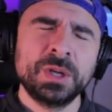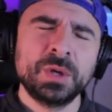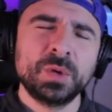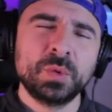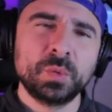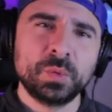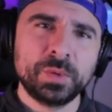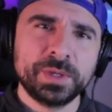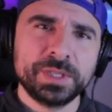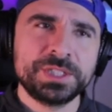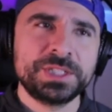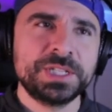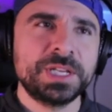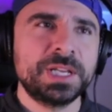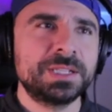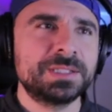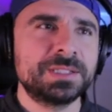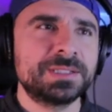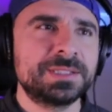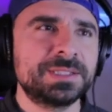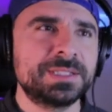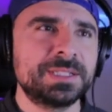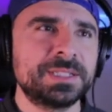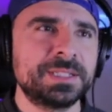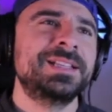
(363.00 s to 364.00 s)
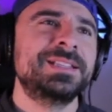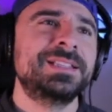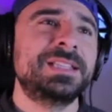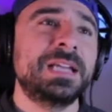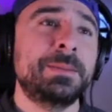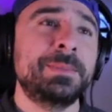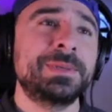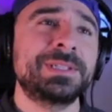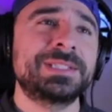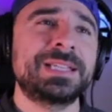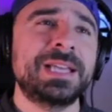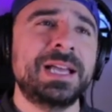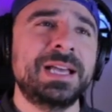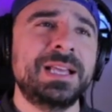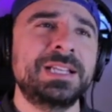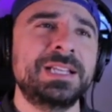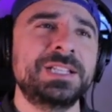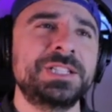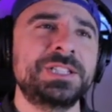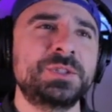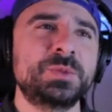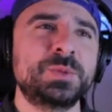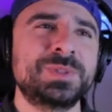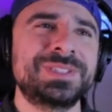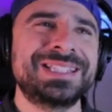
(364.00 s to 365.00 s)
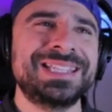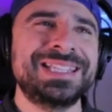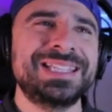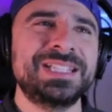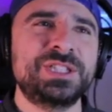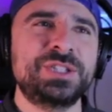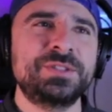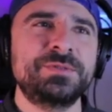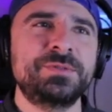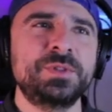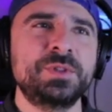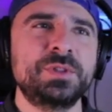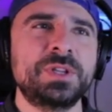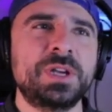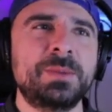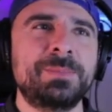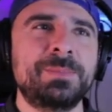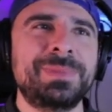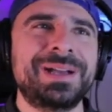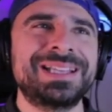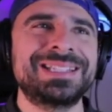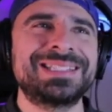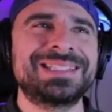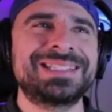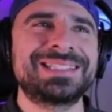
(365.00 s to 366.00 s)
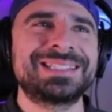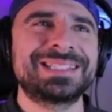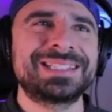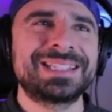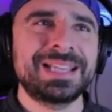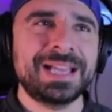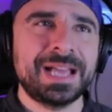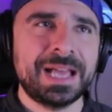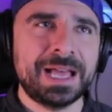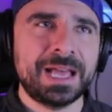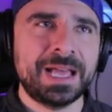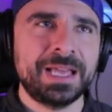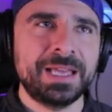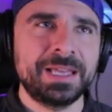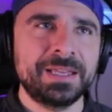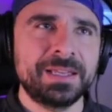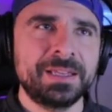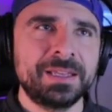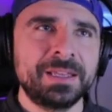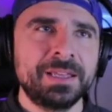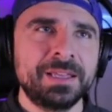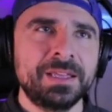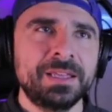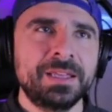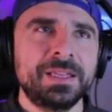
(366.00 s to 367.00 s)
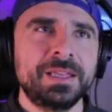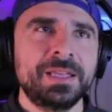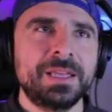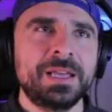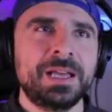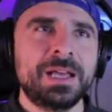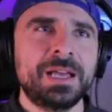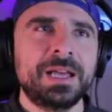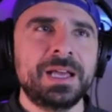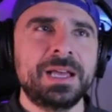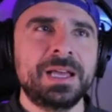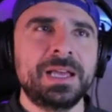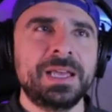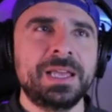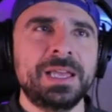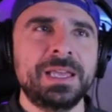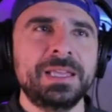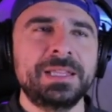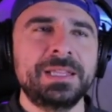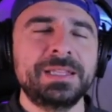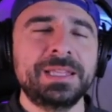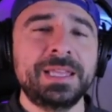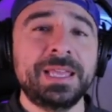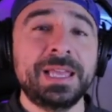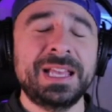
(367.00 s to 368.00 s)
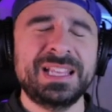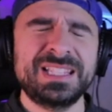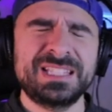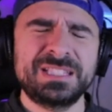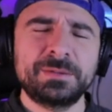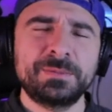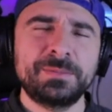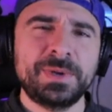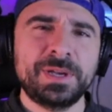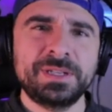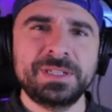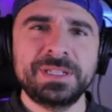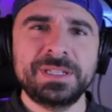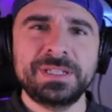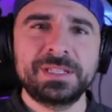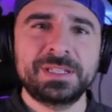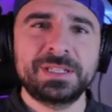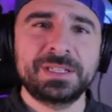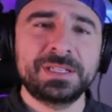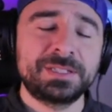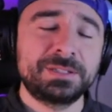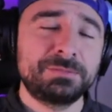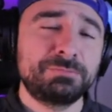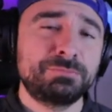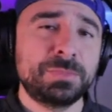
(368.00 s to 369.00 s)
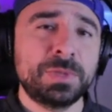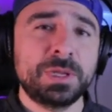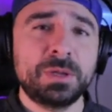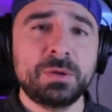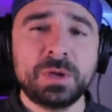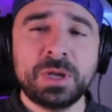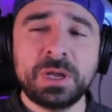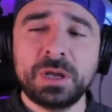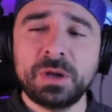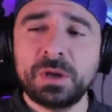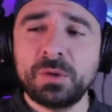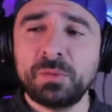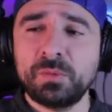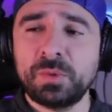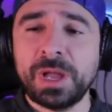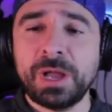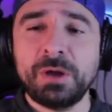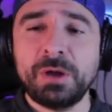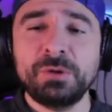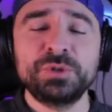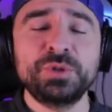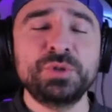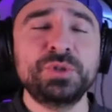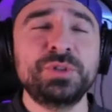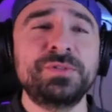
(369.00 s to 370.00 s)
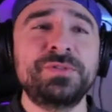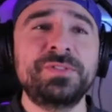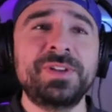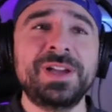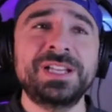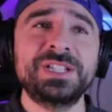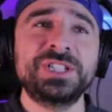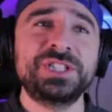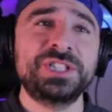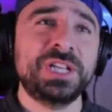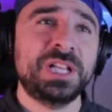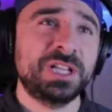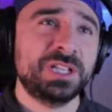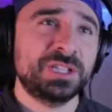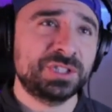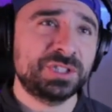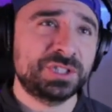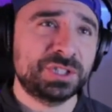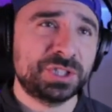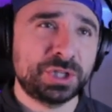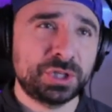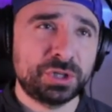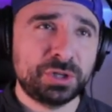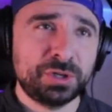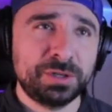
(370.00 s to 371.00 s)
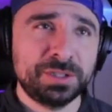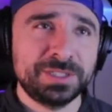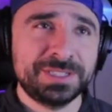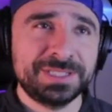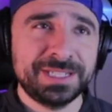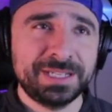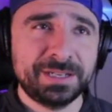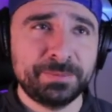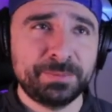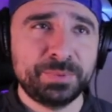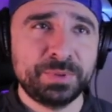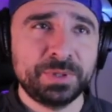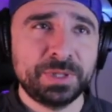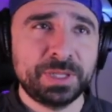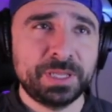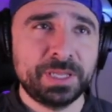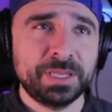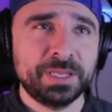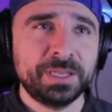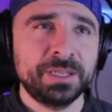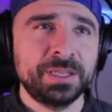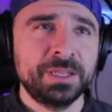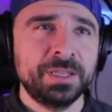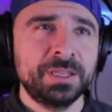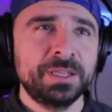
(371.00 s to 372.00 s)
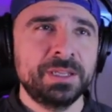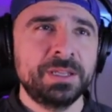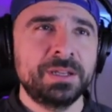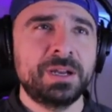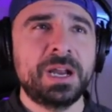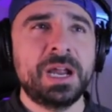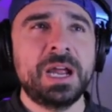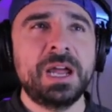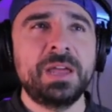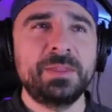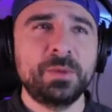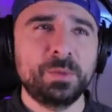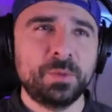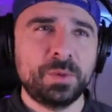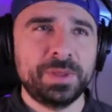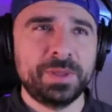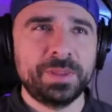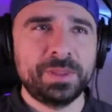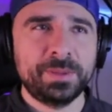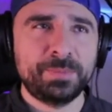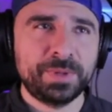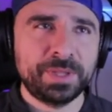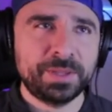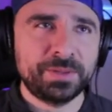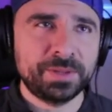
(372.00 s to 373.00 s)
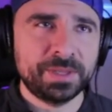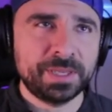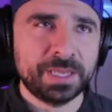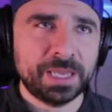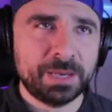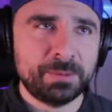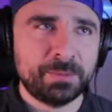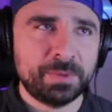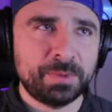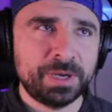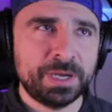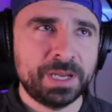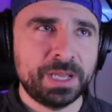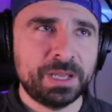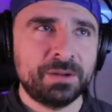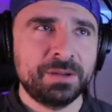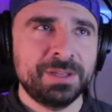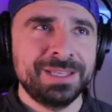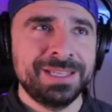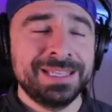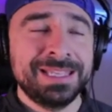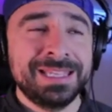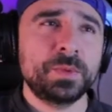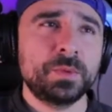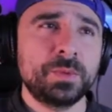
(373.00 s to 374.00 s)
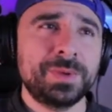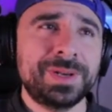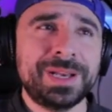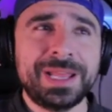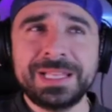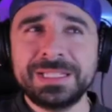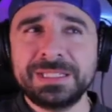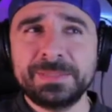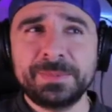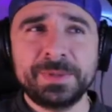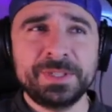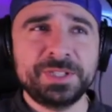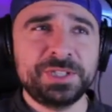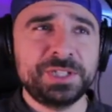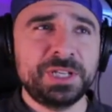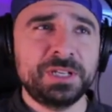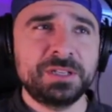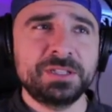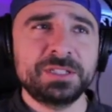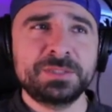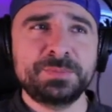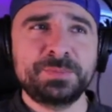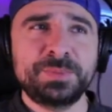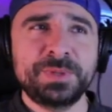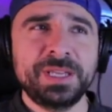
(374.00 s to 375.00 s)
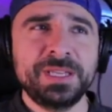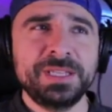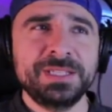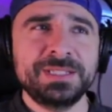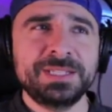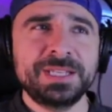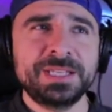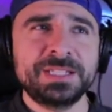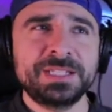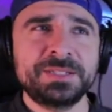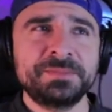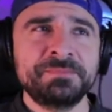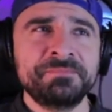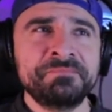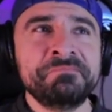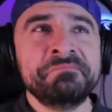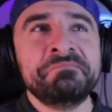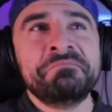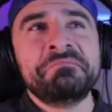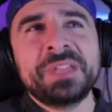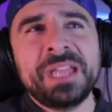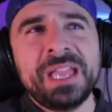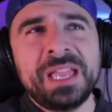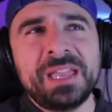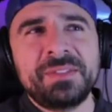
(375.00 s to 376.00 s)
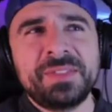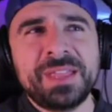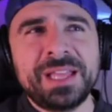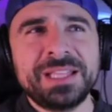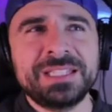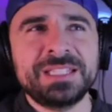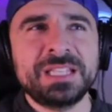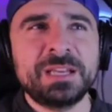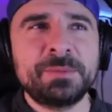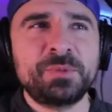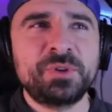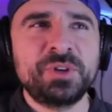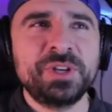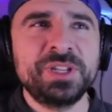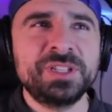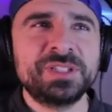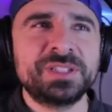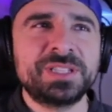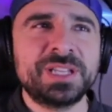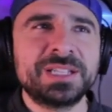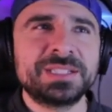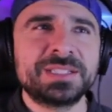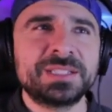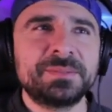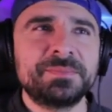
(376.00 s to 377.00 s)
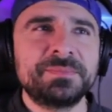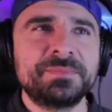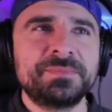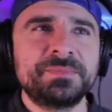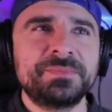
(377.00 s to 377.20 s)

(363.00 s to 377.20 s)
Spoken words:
We shall see. Thomas Kalash was interviewed by Sky, and they asked him about how would you define Schalke's current state of play, or how the way they play the game right now. When asked about Schalke's play, he says, hey, that's how Mourinho does it.